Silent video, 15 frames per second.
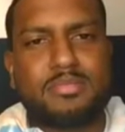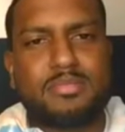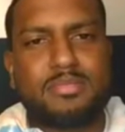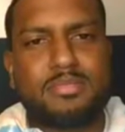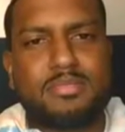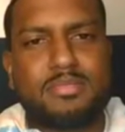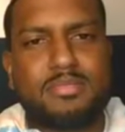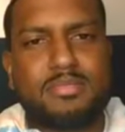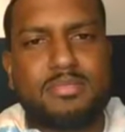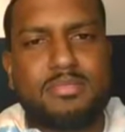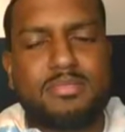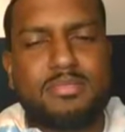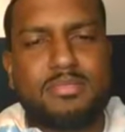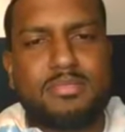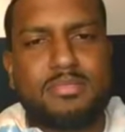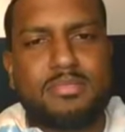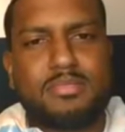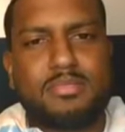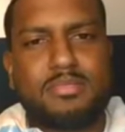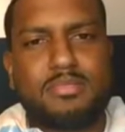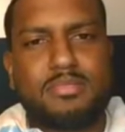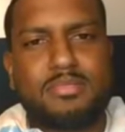
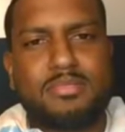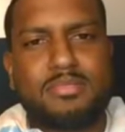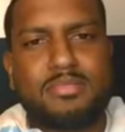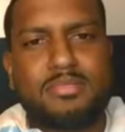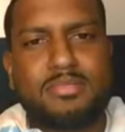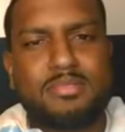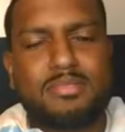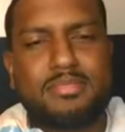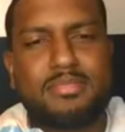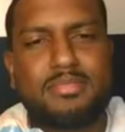No words are spoken by the person on screen.